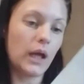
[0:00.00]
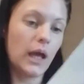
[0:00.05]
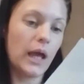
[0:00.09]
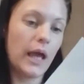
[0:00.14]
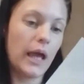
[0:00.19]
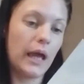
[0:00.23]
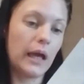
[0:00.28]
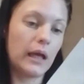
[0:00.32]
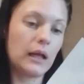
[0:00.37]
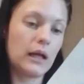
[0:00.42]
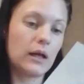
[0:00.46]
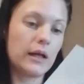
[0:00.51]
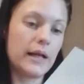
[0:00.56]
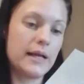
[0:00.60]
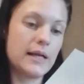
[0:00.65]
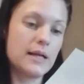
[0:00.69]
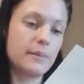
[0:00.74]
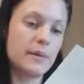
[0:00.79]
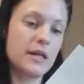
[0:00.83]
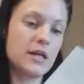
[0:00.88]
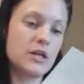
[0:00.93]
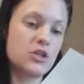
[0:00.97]
And I
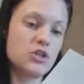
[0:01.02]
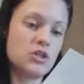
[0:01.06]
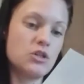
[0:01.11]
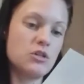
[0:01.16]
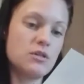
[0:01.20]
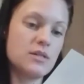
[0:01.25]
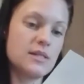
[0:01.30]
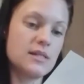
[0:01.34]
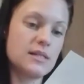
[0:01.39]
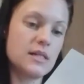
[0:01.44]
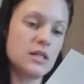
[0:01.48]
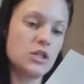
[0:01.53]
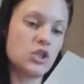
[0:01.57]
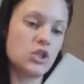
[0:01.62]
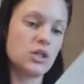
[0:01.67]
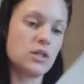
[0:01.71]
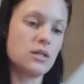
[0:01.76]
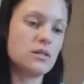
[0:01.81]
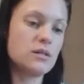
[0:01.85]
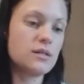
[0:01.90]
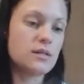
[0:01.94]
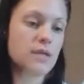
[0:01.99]
ended up getting 2
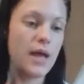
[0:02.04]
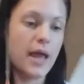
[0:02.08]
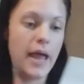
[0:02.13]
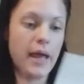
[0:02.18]
stitches.